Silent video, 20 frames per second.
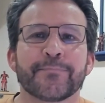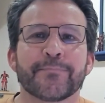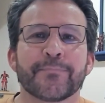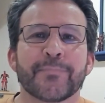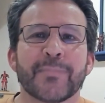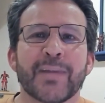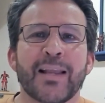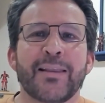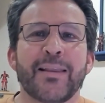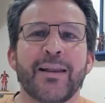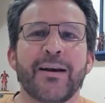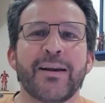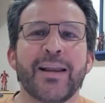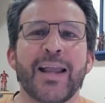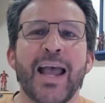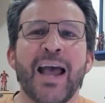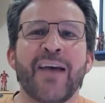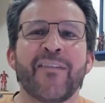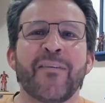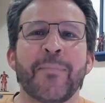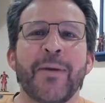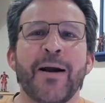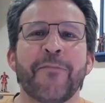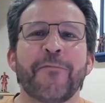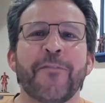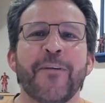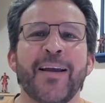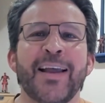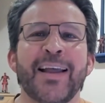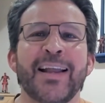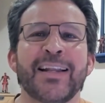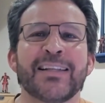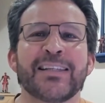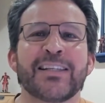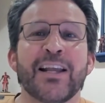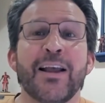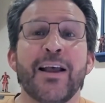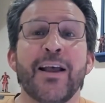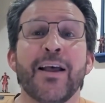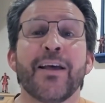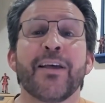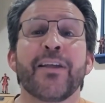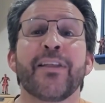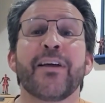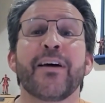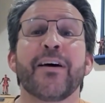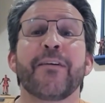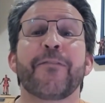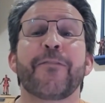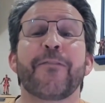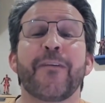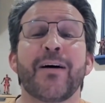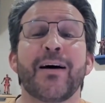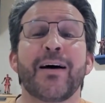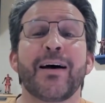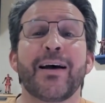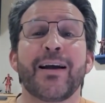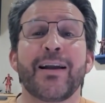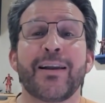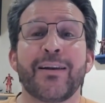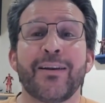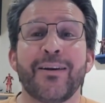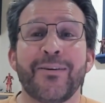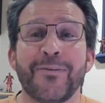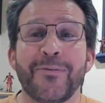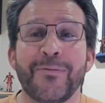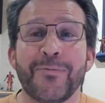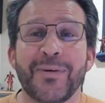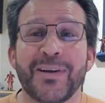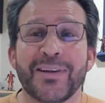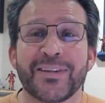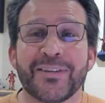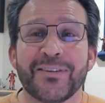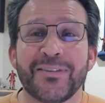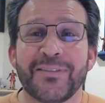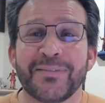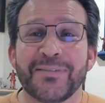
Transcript: And there you have it, my friends, the final whistle.